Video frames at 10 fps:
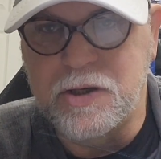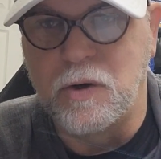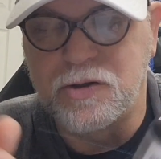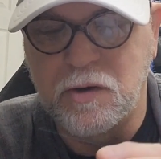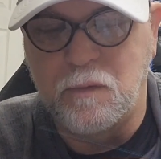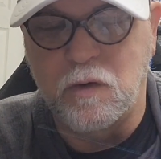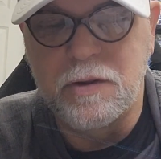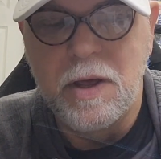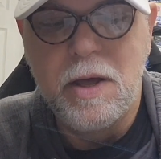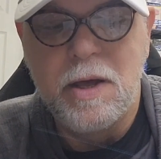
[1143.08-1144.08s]
on and so forth.
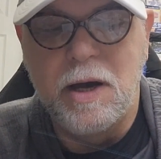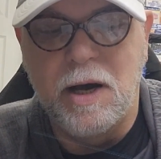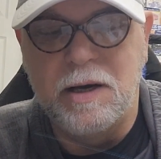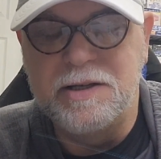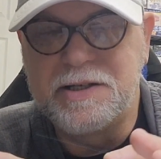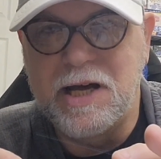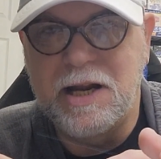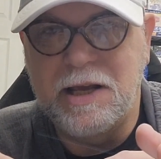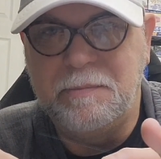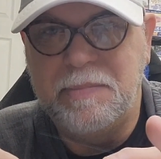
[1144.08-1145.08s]
It's
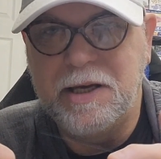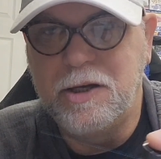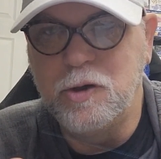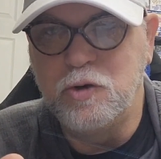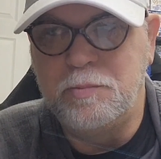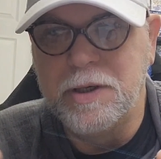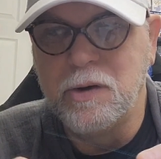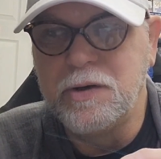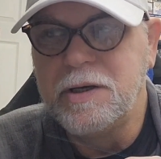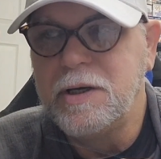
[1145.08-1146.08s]
not a big, huge
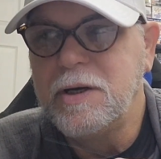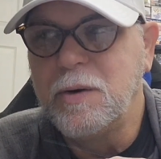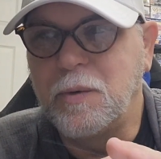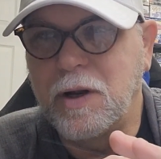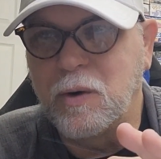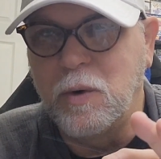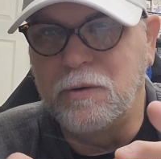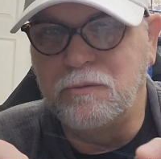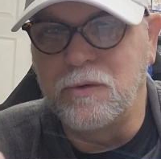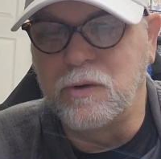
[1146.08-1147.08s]
build. We're not
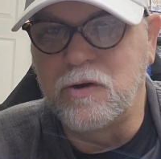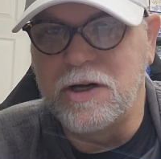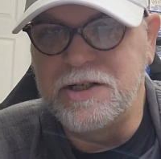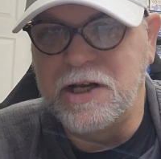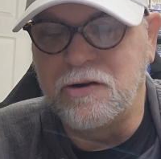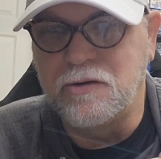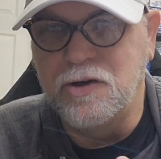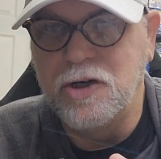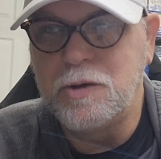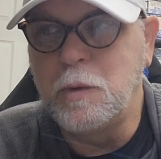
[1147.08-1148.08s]
going real crazy under the
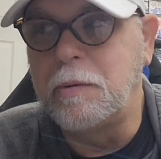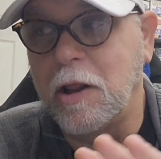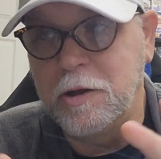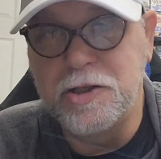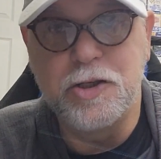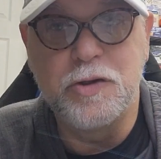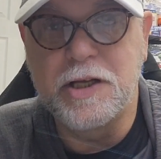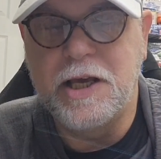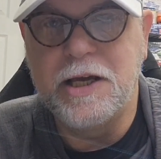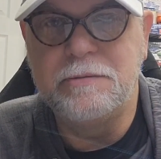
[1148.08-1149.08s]
hood. We'll probably just use
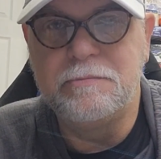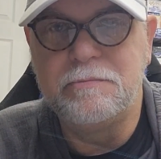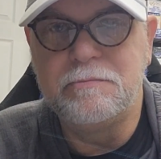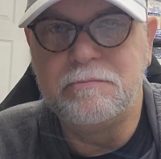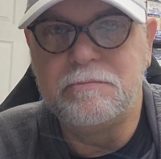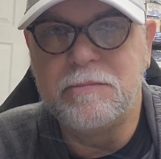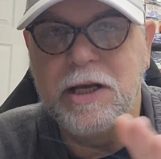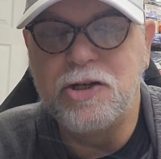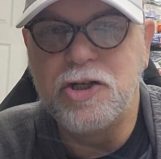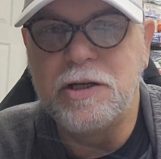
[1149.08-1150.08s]
the kit
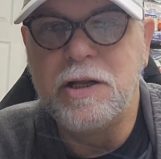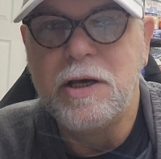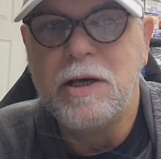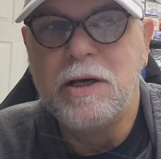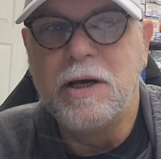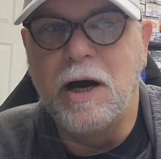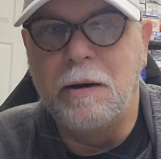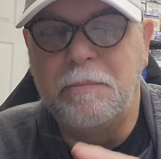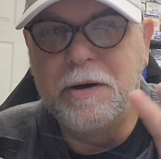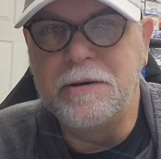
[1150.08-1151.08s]
engine,
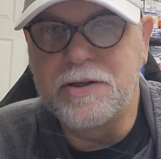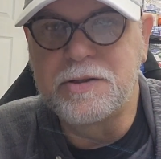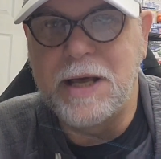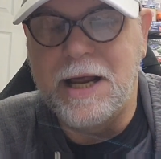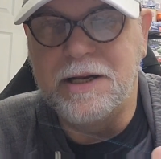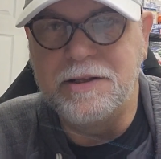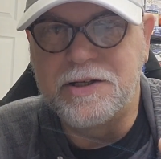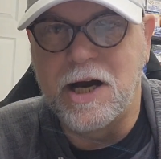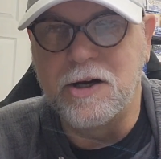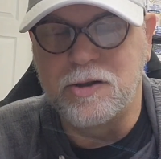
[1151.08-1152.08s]
but it's adding the
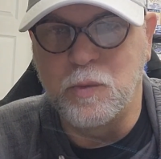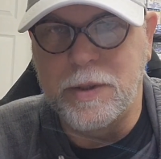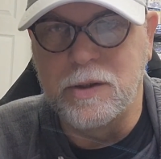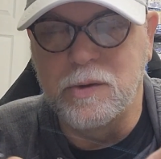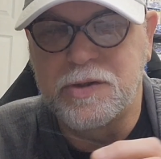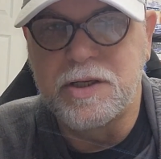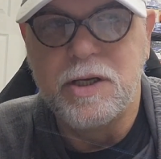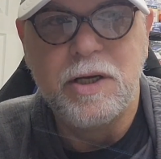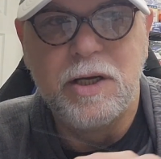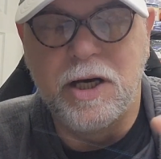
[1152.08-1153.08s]
tires and wheels,
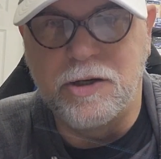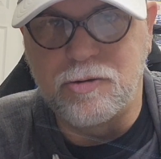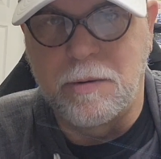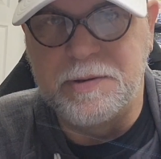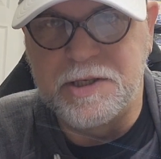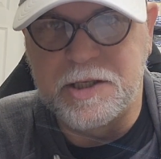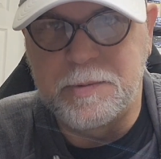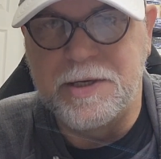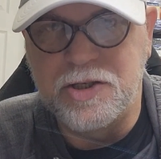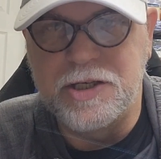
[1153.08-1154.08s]
dropping the
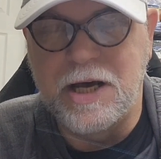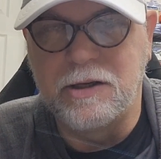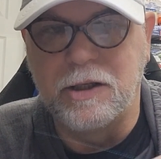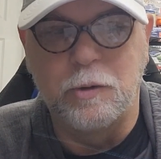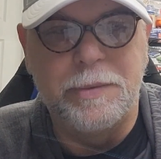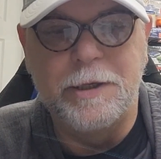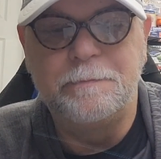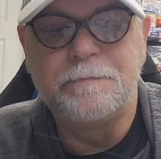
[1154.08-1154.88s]
suspension down a little bit,